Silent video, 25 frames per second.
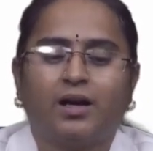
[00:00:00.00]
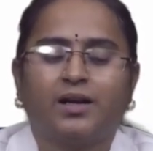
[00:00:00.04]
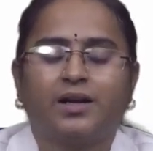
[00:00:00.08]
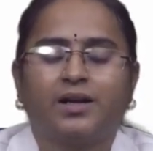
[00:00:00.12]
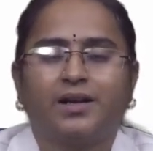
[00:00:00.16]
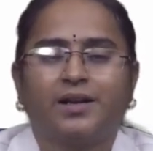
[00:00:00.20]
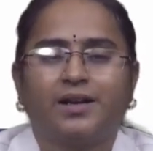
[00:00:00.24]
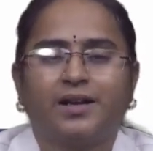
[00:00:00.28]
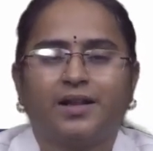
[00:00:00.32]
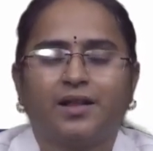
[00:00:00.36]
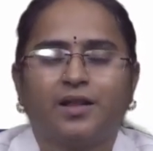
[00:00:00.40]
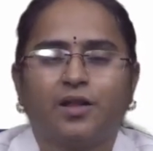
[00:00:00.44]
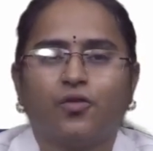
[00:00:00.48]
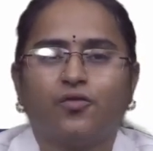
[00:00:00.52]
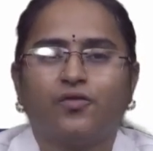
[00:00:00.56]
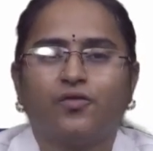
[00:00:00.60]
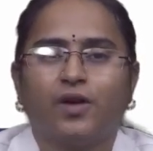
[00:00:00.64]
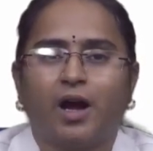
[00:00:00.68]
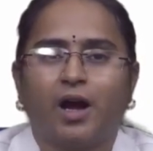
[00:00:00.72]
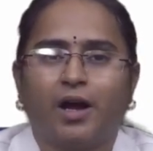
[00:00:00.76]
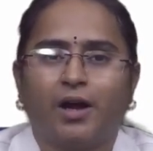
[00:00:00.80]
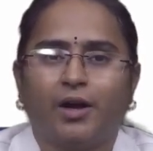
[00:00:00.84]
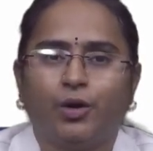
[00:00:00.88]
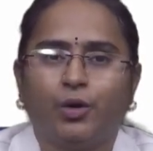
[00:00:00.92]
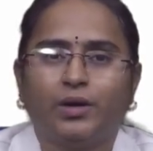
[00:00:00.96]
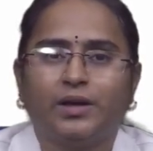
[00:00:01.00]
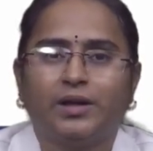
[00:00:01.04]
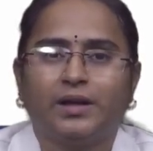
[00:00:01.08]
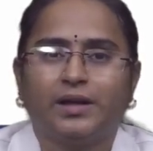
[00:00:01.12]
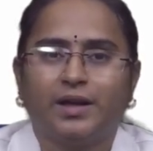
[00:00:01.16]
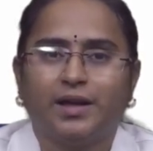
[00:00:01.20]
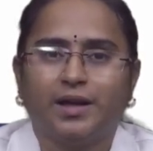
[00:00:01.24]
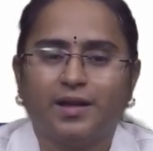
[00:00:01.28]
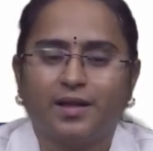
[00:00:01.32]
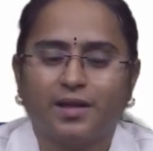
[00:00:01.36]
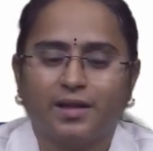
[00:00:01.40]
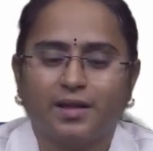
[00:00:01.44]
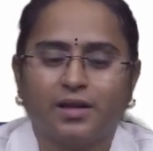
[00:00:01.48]
Occurrence of ANUC
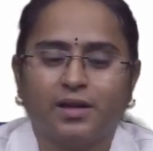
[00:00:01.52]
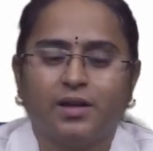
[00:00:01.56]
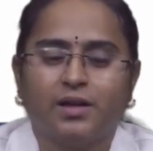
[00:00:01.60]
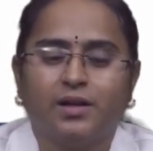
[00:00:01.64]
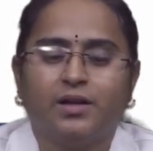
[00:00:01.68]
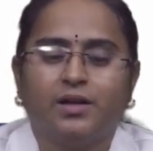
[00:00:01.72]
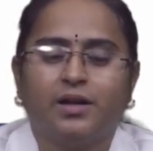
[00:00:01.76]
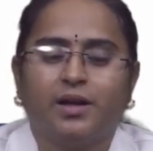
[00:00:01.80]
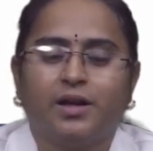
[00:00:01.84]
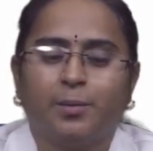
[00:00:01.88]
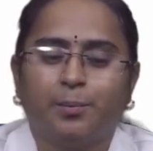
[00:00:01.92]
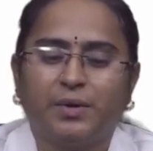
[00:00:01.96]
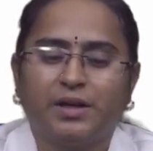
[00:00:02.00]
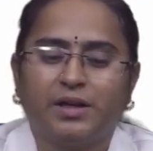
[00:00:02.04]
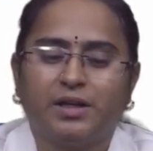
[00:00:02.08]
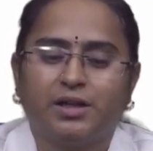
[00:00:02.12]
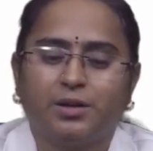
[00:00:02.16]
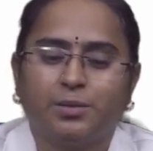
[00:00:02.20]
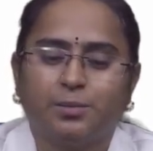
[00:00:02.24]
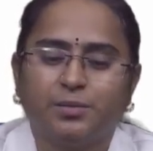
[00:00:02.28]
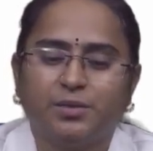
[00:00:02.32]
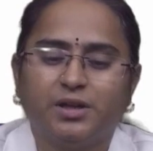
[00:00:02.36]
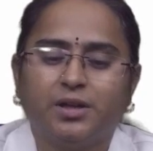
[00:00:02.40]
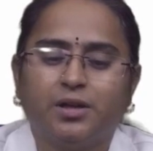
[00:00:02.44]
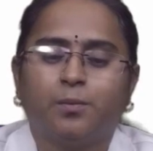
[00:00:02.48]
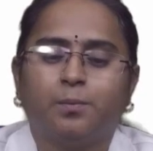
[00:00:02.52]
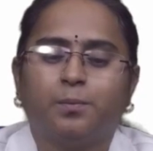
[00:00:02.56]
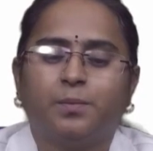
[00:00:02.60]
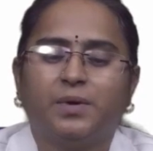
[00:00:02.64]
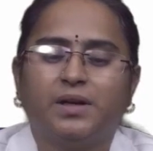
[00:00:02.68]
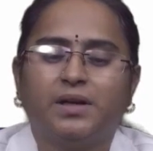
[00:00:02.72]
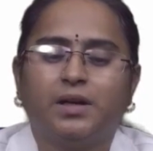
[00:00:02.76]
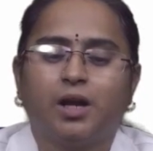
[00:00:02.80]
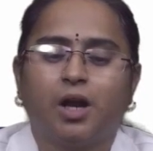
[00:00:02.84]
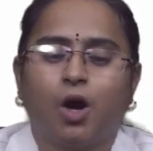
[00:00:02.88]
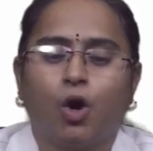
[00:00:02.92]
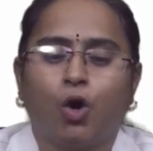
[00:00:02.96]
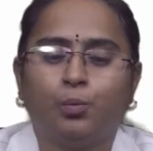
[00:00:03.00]
is epidemic,
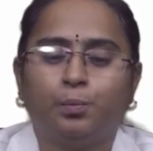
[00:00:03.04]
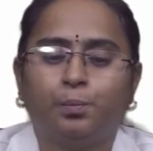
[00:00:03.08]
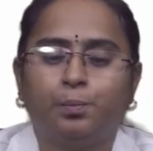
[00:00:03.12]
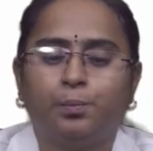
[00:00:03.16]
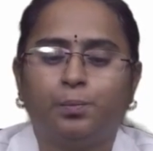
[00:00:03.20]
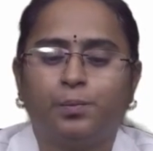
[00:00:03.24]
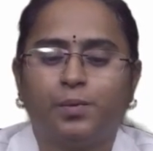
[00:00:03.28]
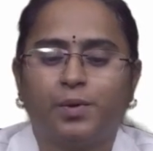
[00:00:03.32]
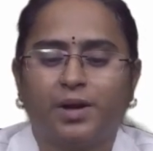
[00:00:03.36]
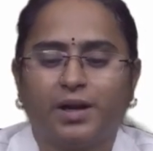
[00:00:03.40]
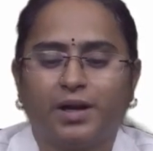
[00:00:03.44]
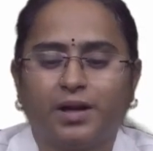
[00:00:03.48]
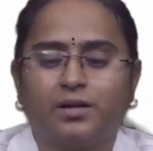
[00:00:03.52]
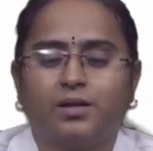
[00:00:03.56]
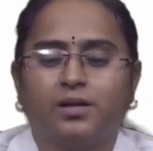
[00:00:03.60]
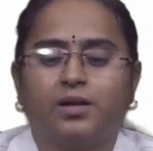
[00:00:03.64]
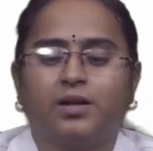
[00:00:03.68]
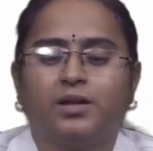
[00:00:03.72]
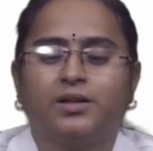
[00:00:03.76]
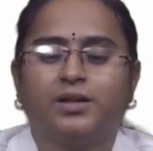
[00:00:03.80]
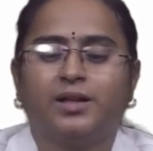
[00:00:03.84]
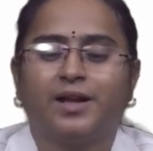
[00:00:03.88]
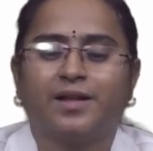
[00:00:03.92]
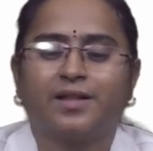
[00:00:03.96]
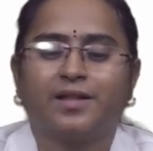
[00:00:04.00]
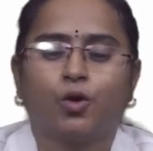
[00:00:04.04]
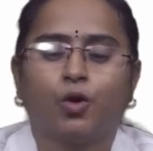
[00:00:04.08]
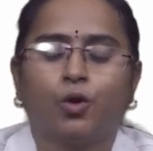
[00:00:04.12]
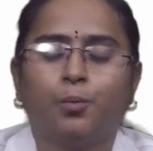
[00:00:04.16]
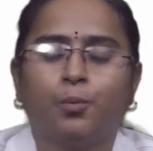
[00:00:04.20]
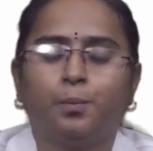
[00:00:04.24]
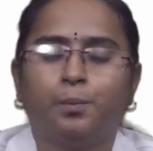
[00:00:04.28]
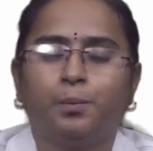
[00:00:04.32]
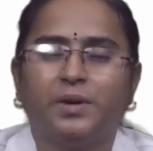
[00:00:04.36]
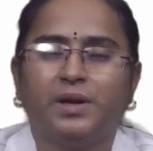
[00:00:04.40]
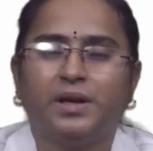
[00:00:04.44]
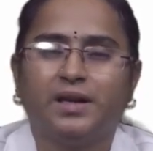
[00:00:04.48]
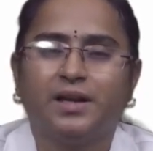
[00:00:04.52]
but outbreak does
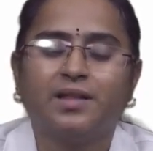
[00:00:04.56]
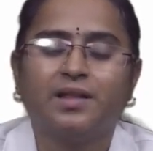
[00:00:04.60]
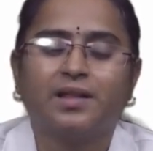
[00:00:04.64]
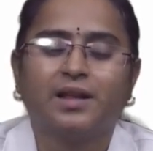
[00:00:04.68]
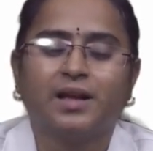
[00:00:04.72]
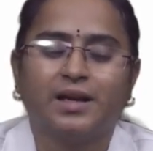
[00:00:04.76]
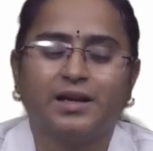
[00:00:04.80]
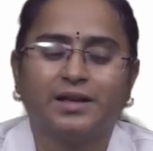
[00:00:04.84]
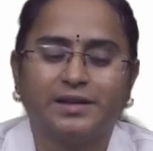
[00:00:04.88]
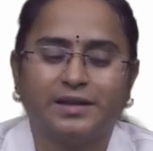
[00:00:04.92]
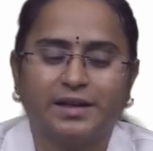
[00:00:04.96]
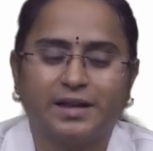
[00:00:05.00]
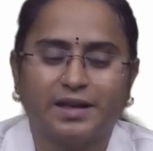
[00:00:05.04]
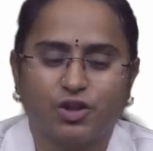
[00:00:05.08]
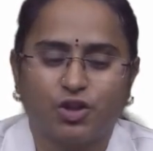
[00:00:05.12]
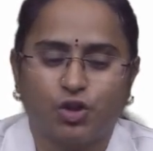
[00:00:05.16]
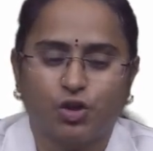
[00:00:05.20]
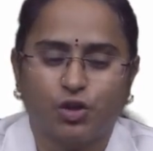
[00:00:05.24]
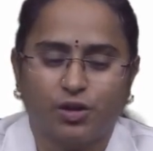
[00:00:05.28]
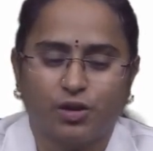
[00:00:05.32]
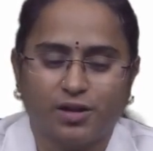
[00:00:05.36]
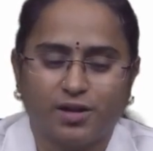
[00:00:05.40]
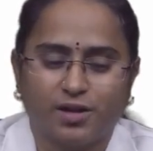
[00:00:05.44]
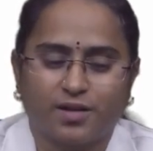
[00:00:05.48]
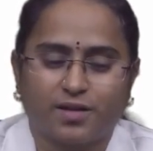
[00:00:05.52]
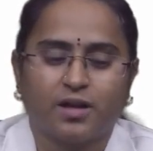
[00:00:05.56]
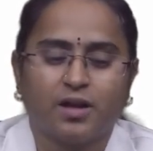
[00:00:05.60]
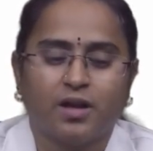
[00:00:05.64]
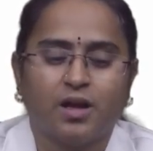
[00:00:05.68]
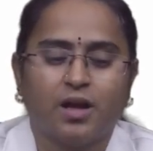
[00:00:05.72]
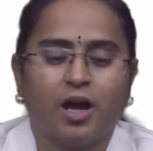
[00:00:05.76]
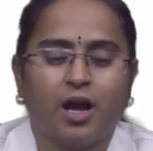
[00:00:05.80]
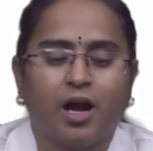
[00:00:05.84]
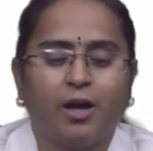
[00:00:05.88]
not mean is contagious,